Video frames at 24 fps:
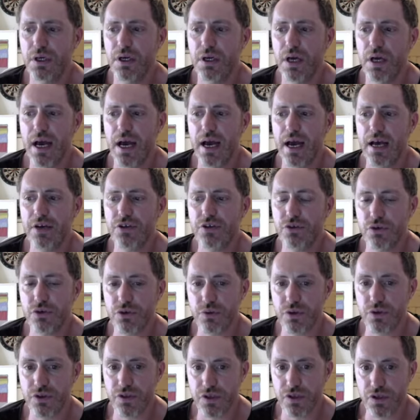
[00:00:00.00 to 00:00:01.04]
at George
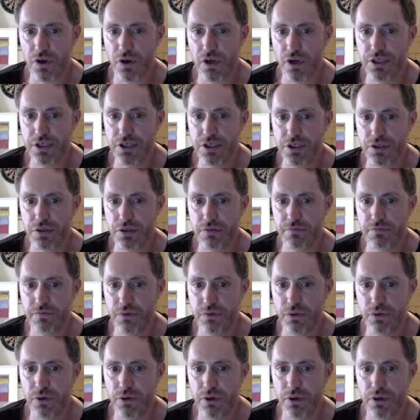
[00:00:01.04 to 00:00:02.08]
Watson's College
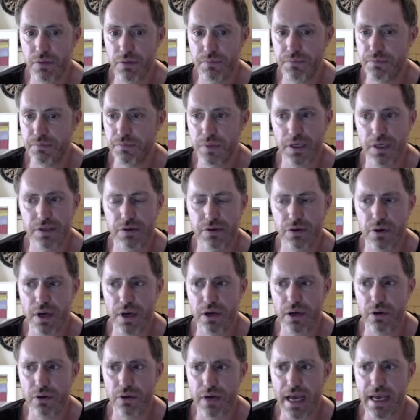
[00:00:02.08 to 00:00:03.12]
for, I don't know how
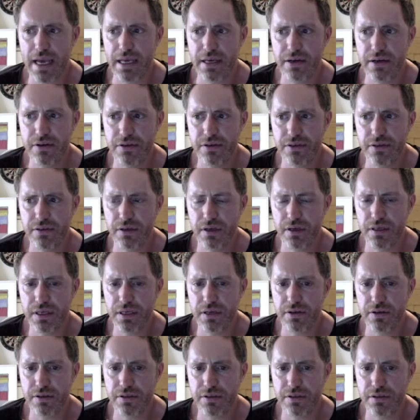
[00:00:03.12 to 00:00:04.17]
long, 9
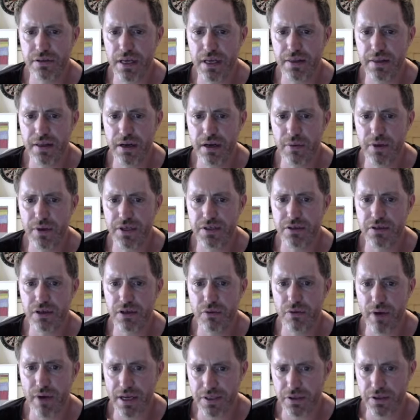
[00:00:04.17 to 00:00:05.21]
years. And then I went to
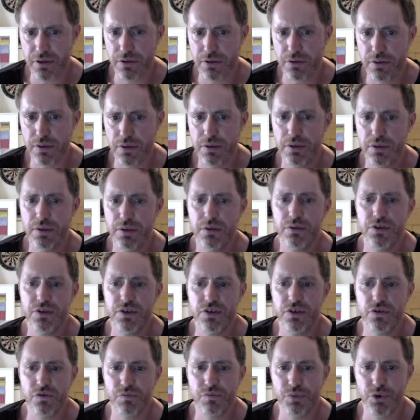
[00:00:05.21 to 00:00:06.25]
Loretto, which is a
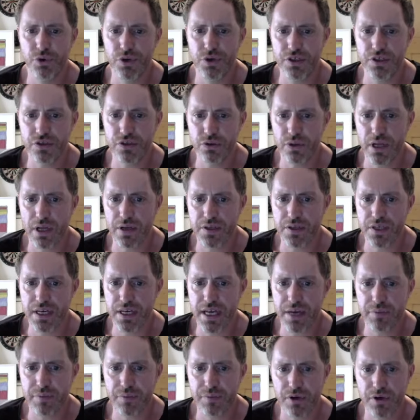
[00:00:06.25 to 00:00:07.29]
sort of boarding school outside
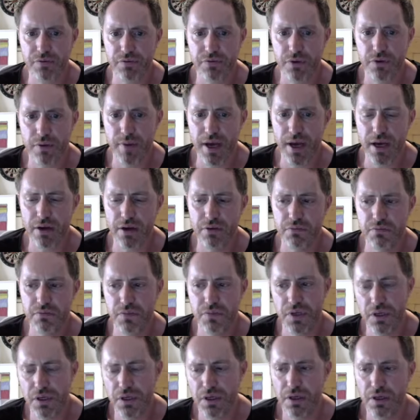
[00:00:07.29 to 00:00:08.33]
Edinburgh, for about
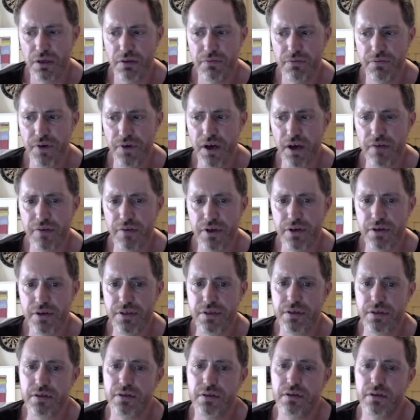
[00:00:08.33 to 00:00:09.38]
5
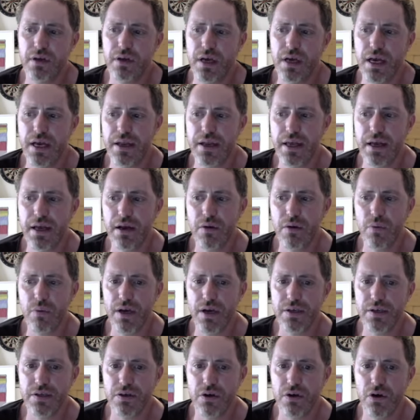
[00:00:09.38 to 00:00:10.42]
years. And then I
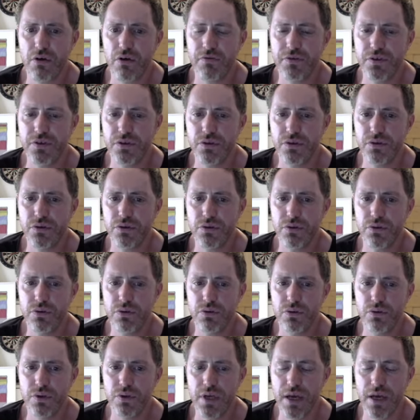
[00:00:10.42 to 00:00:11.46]
went off
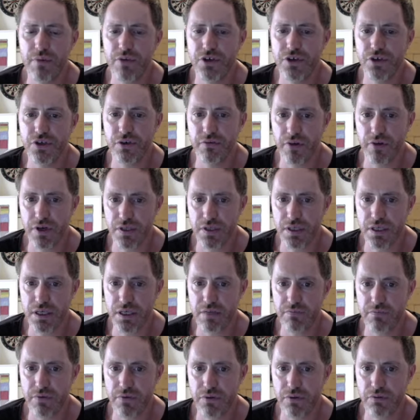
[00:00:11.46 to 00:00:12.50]
to Cambridge University
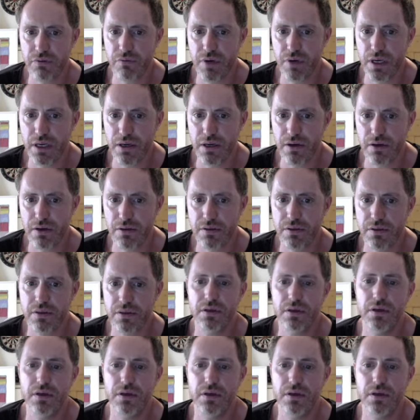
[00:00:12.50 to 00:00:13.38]
for 3 years.